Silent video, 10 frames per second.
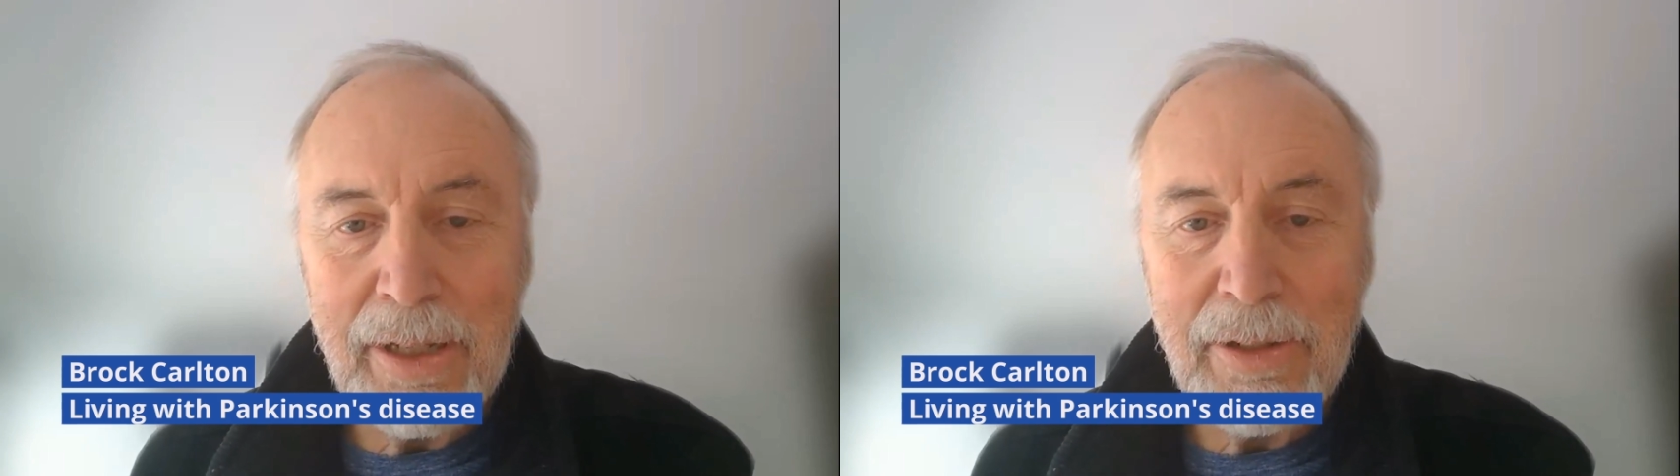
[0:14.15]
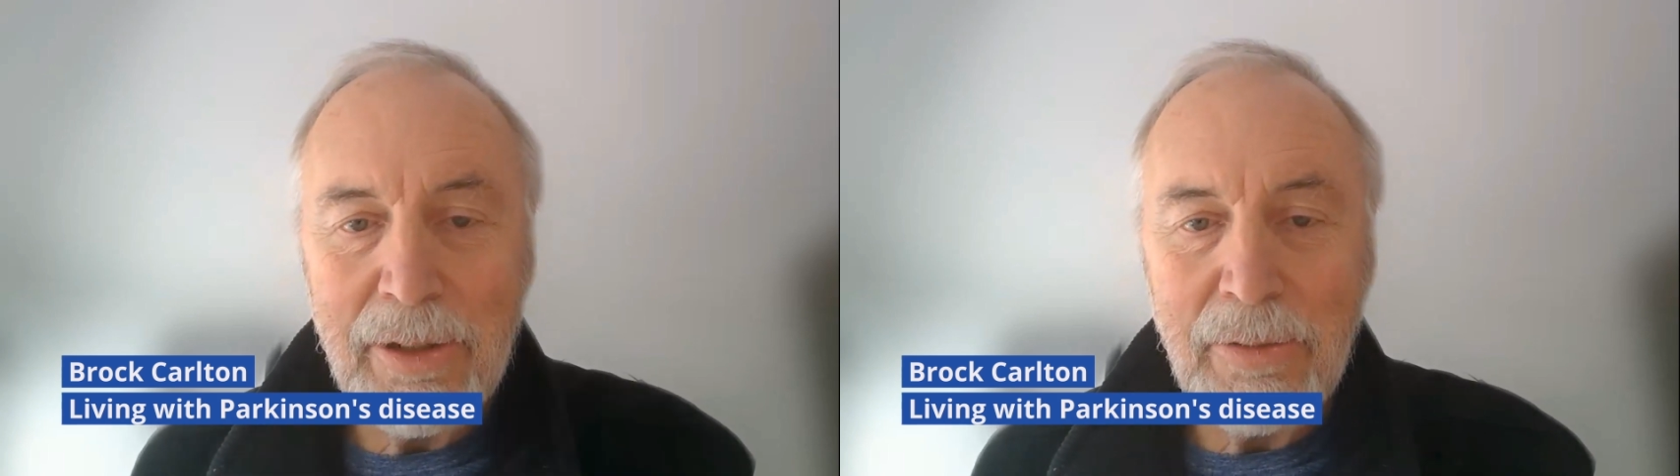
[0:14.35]

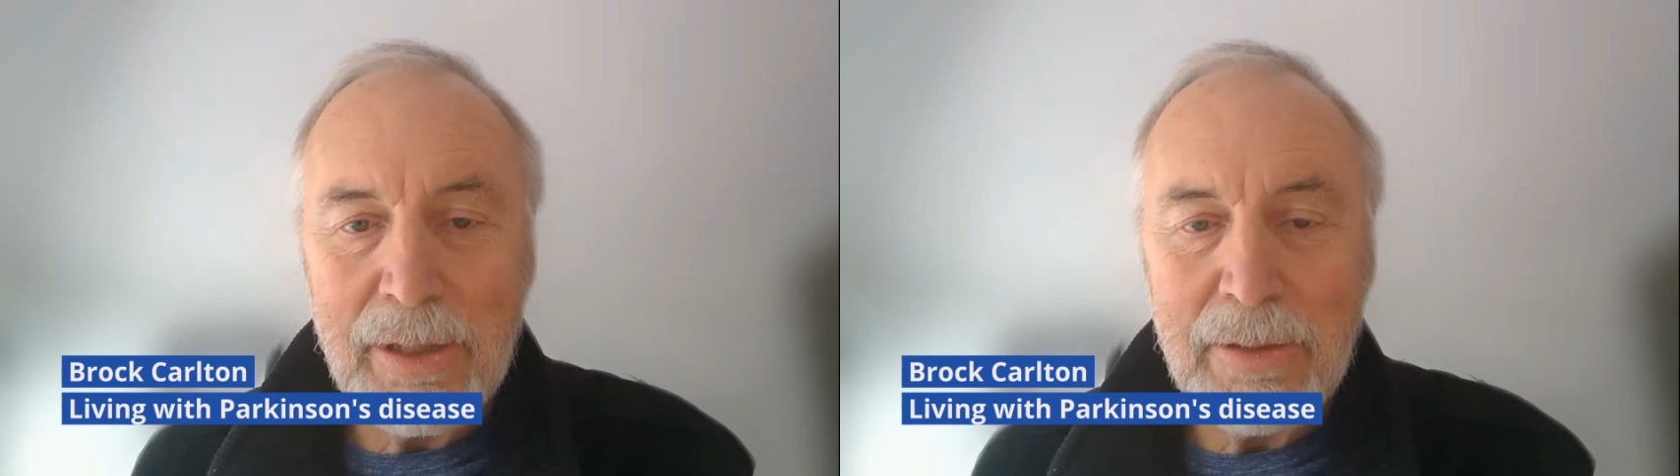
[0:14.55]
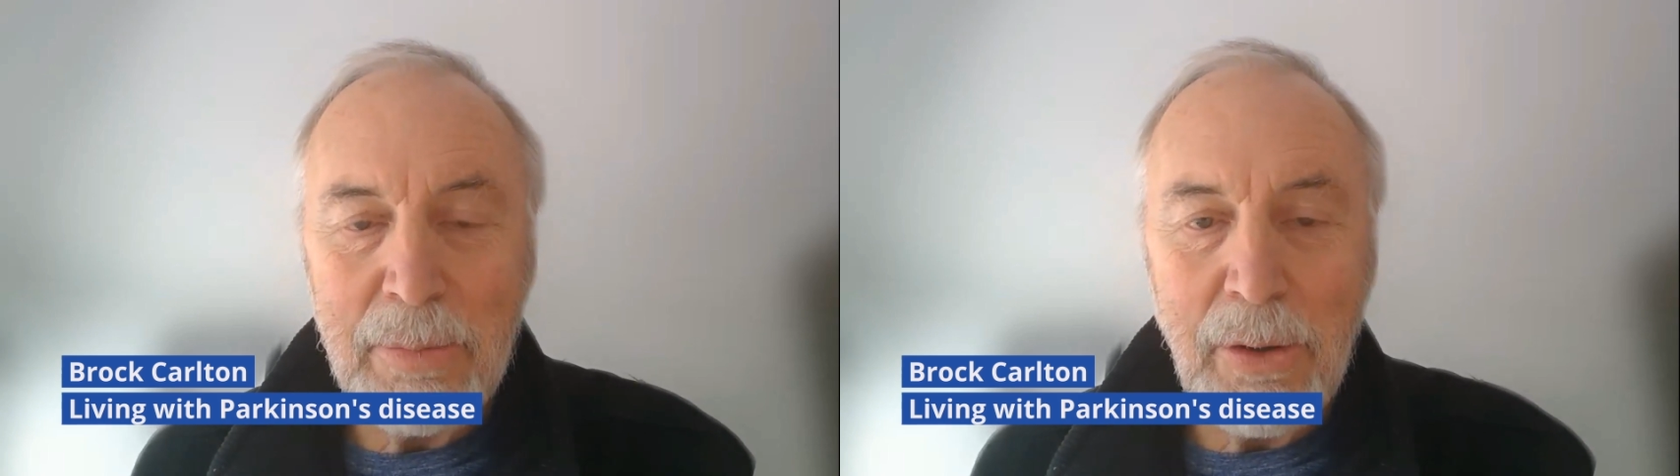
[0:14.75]
to
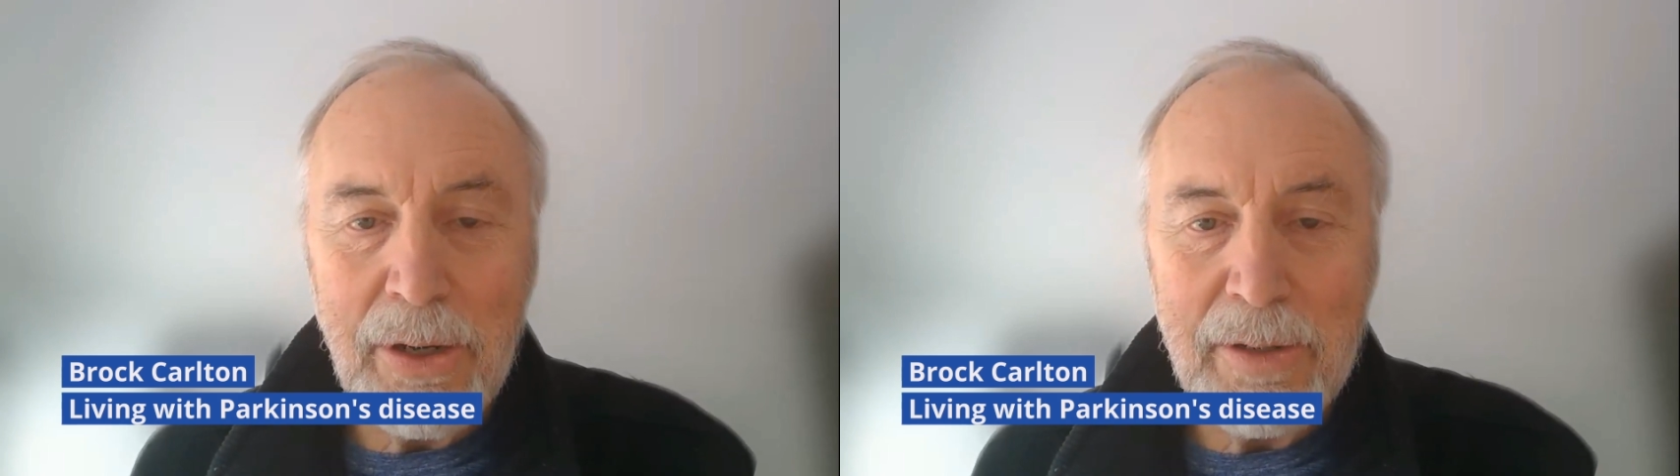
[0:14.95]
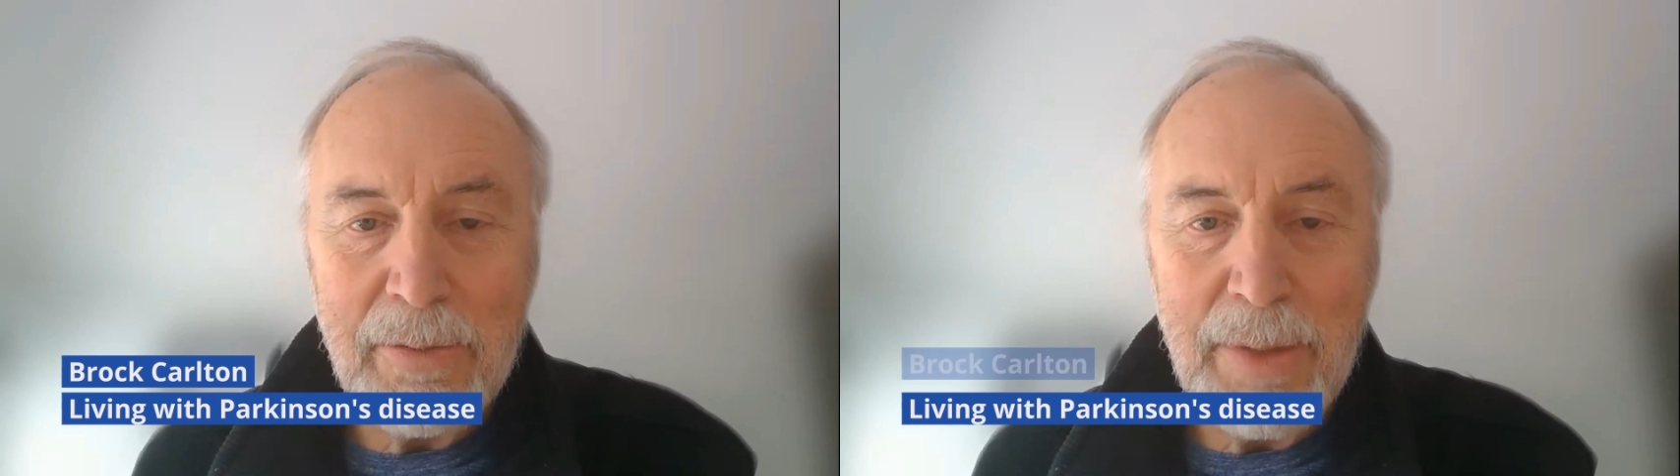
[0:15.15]
what's
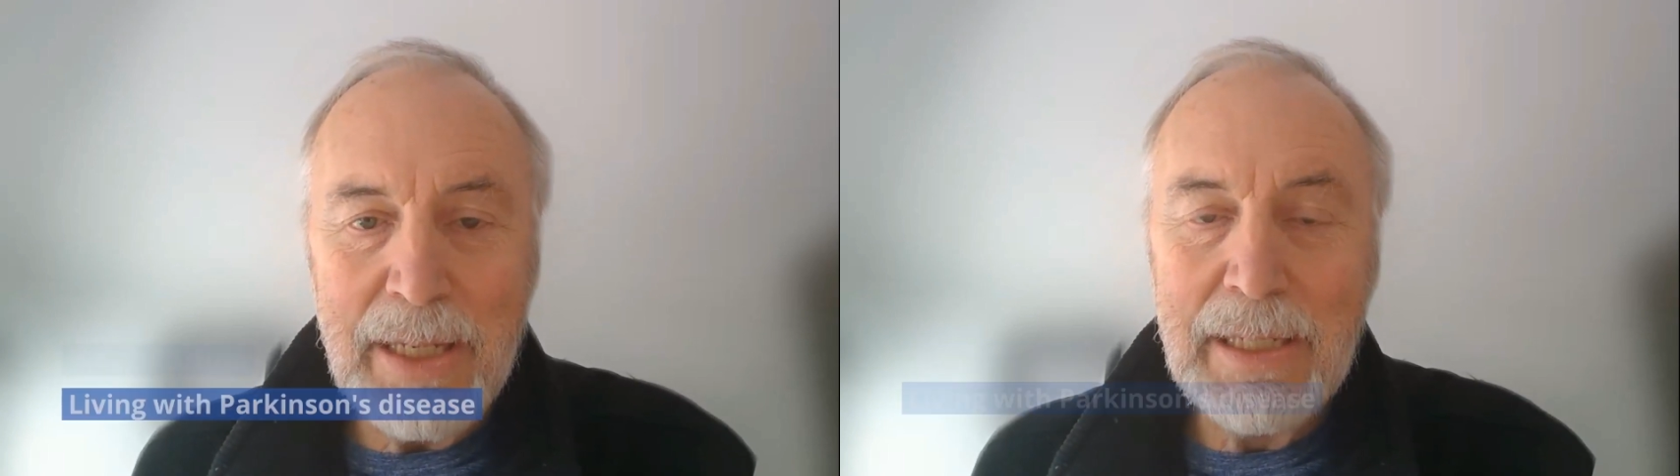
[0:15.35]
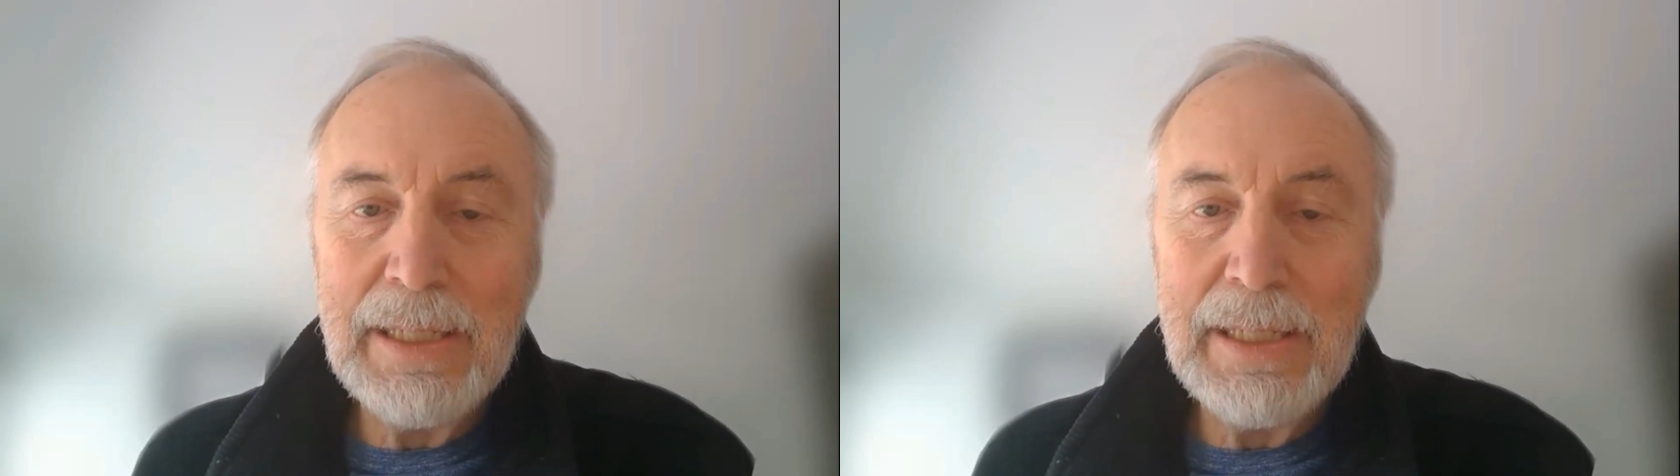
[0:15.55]
important to me.